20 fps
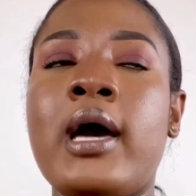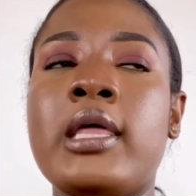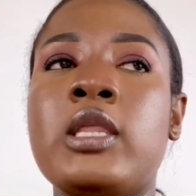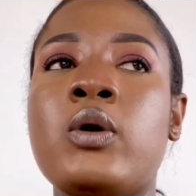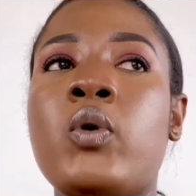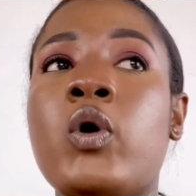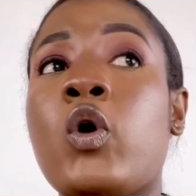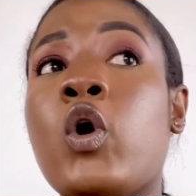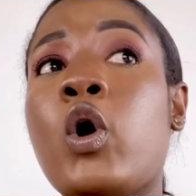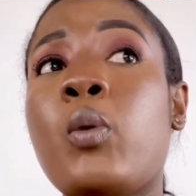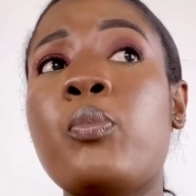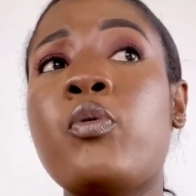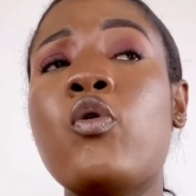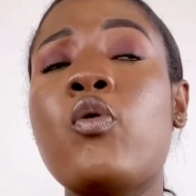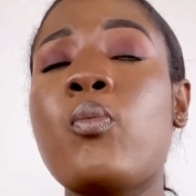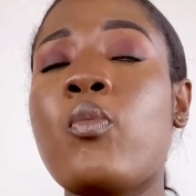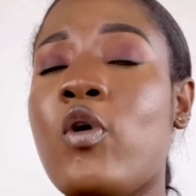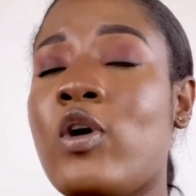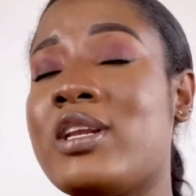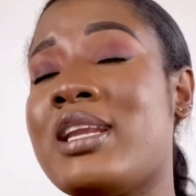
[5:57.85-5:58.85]
There were a couple
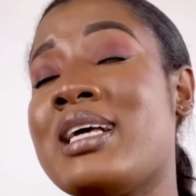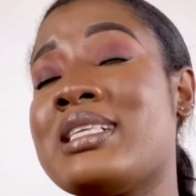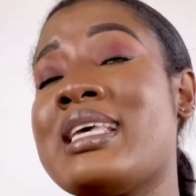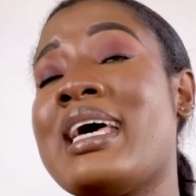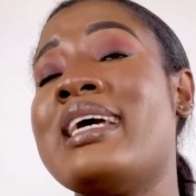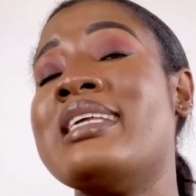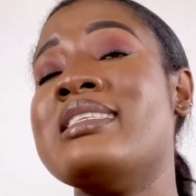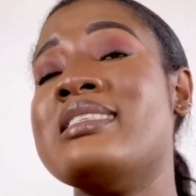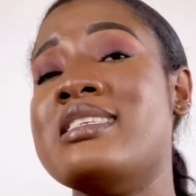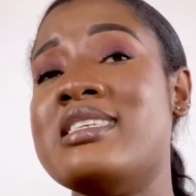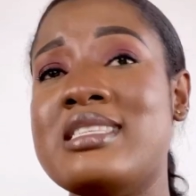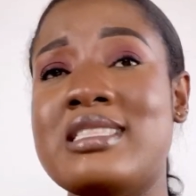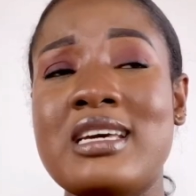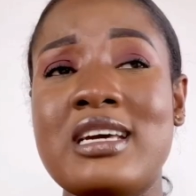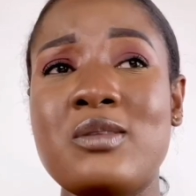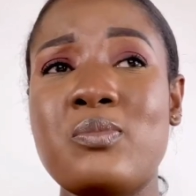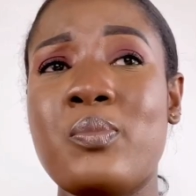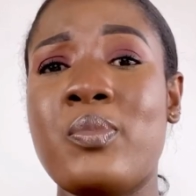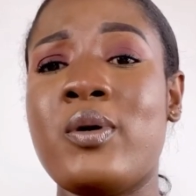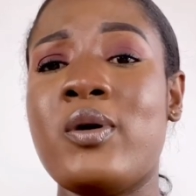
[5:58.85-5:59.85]
more that I
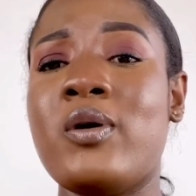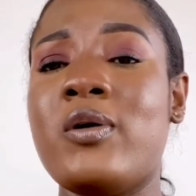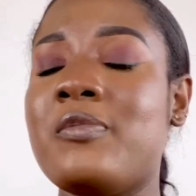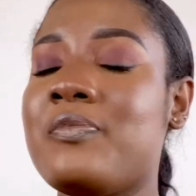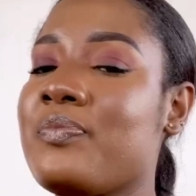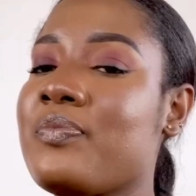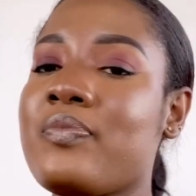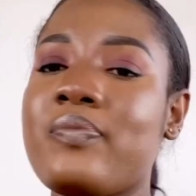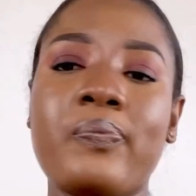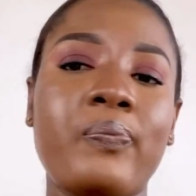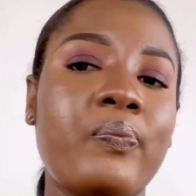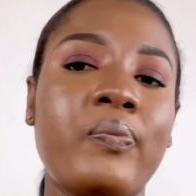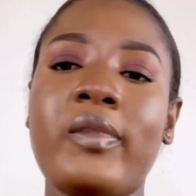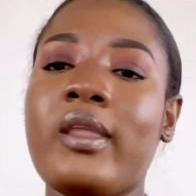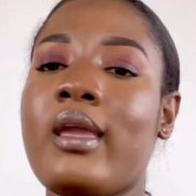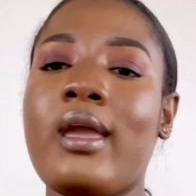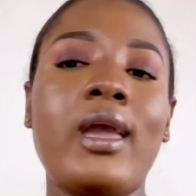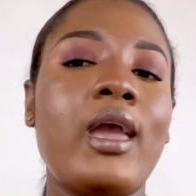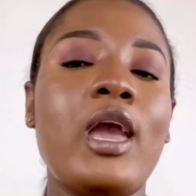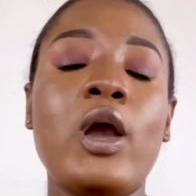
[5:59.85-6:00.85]
needed, but
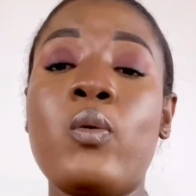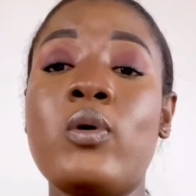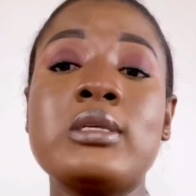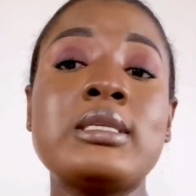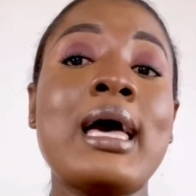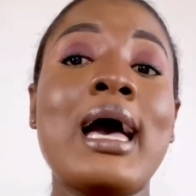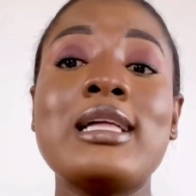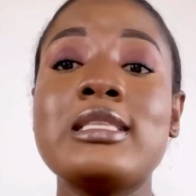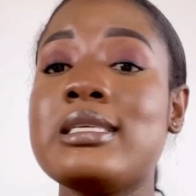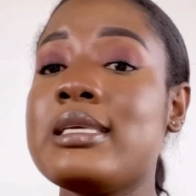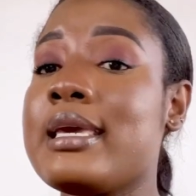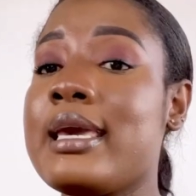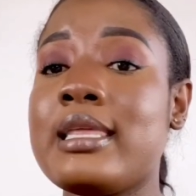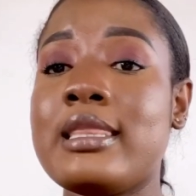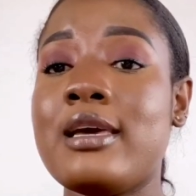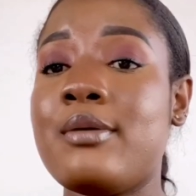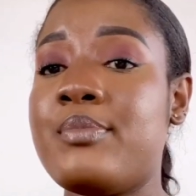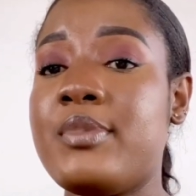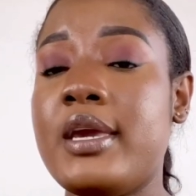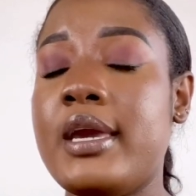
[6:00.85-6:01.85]
it was hard to get
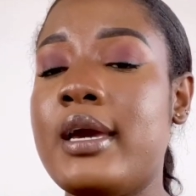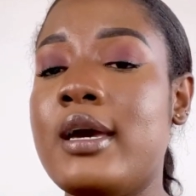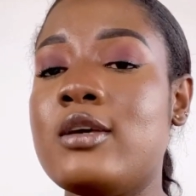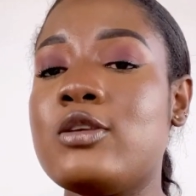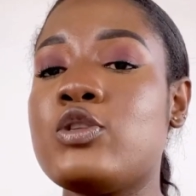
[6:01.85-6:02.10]
them here.